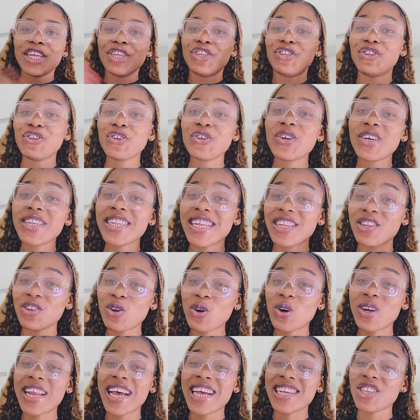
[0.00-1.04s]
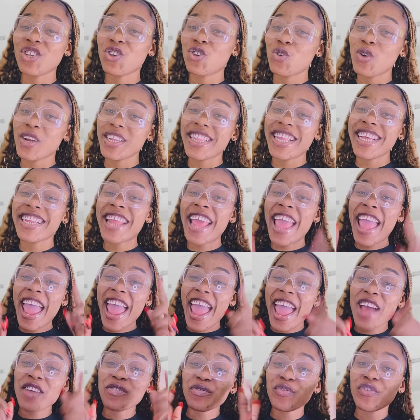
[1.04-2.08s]
Do you know that God has created
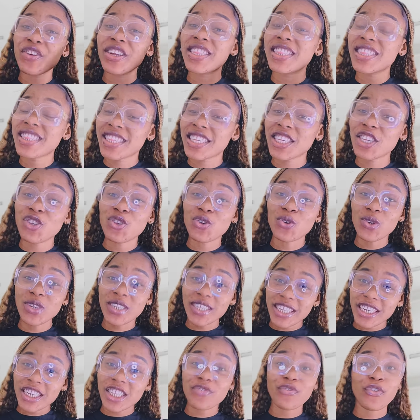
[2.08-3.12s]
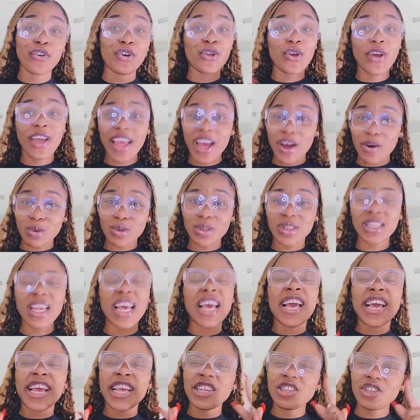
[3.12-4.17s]
everything you need for your health?
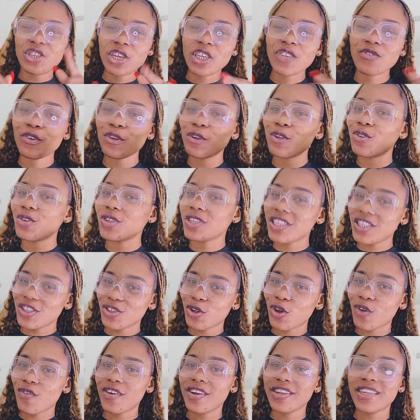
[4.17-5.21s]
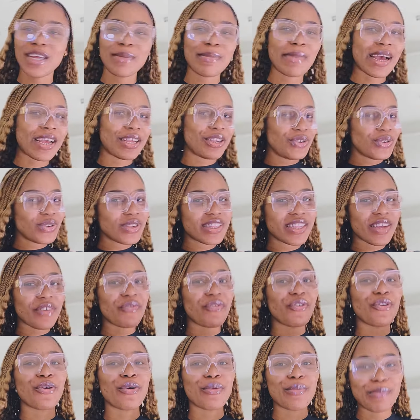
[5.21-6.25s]
It's just for you to discover them and use
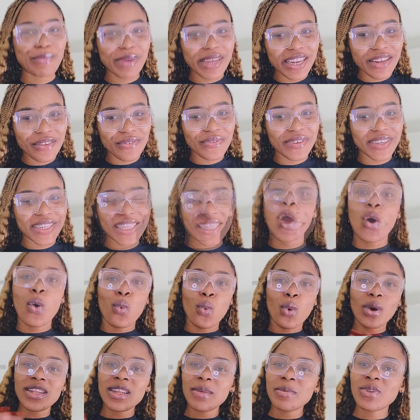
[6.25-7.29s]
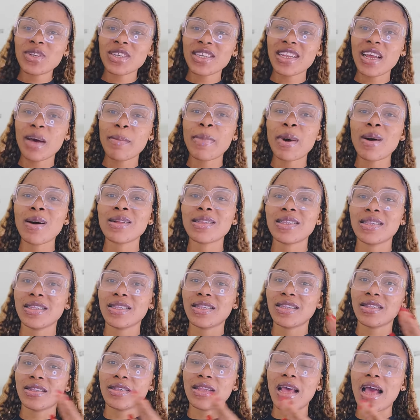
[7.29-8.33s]
them for your benefit. What I'm talking about
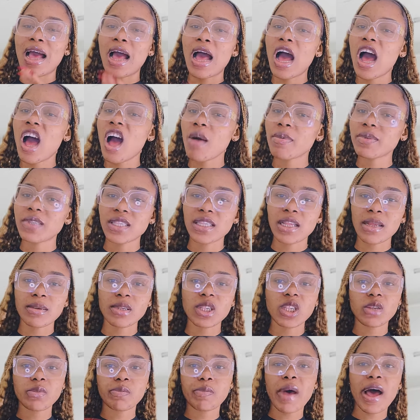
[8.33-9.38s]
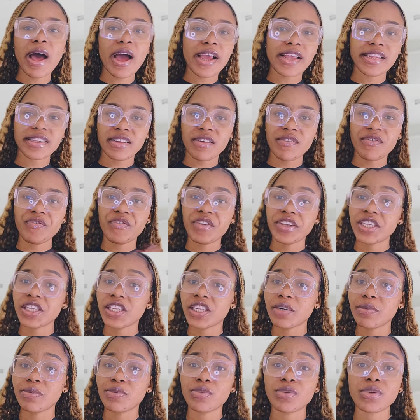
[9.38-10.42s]
is herbs and spices and
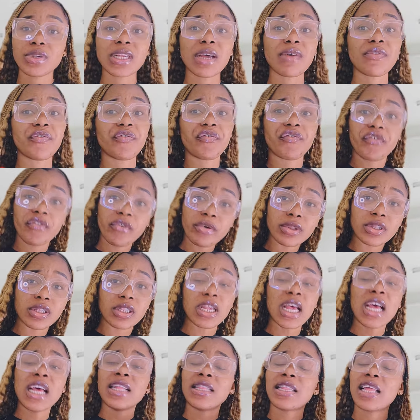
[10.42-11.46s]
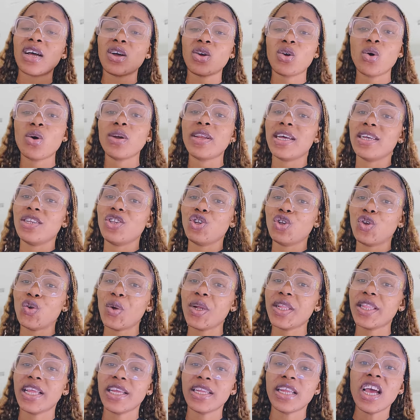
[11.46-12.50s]
vegetables and fruits that God has
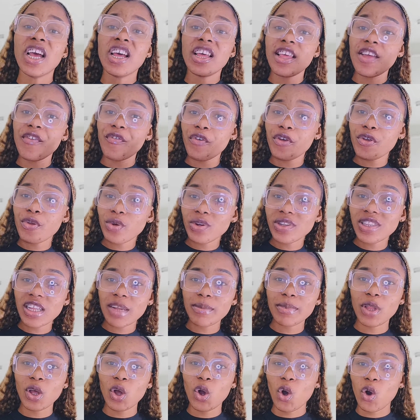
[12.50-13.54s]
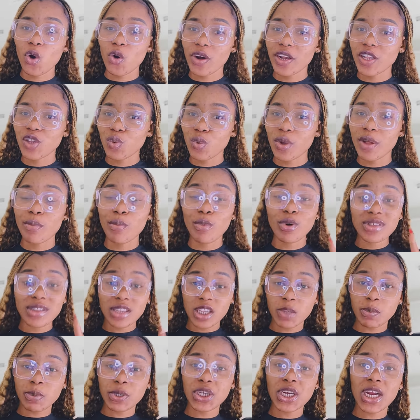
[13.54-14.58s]
created. If you use them the correct way, most
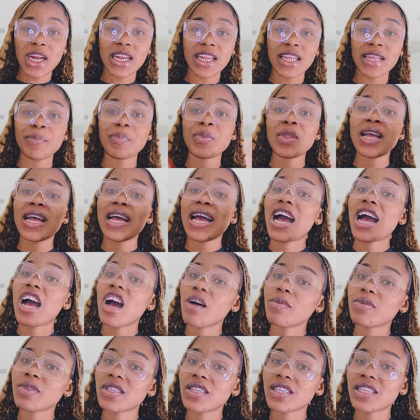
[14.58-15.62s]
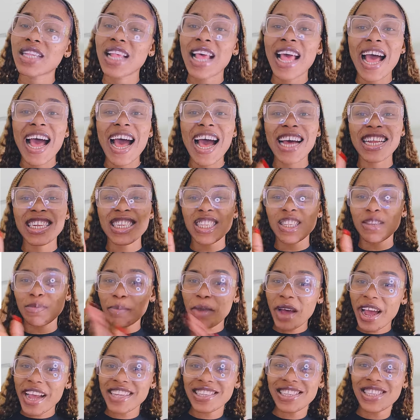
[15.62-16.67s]
especially herbs and
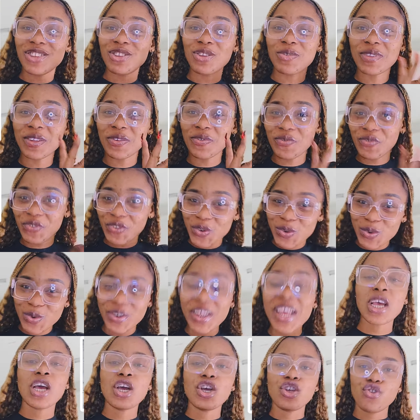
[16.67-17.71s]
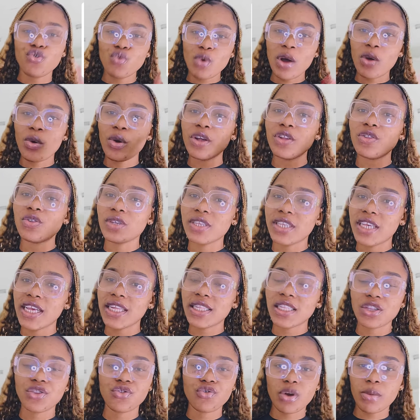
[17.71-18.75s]
spices of the field, you are going to
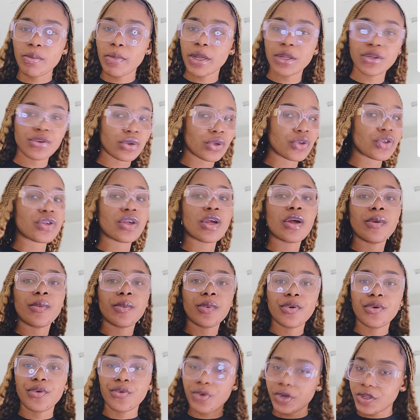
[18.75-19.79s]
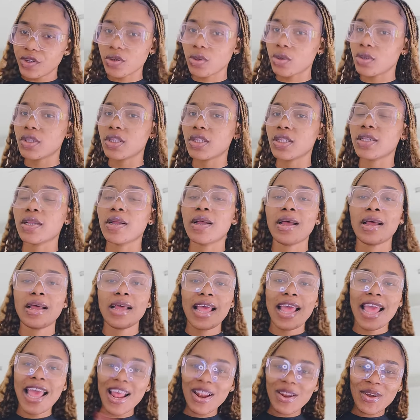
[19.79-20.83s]
get tremendous results.
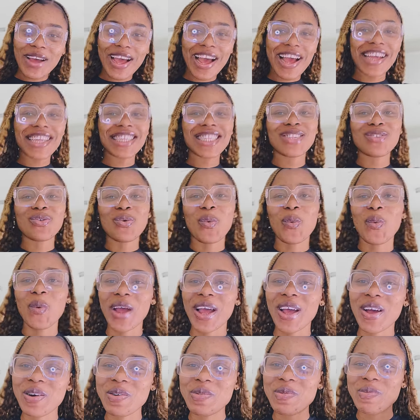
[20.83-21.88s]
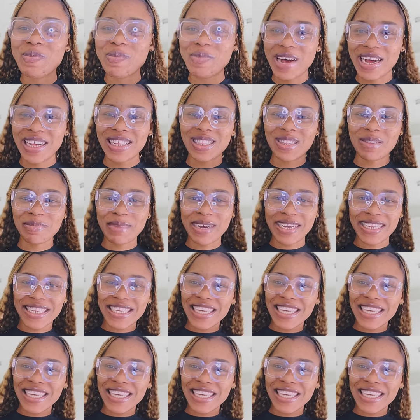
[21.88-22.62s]
Hello guys, welcome back to my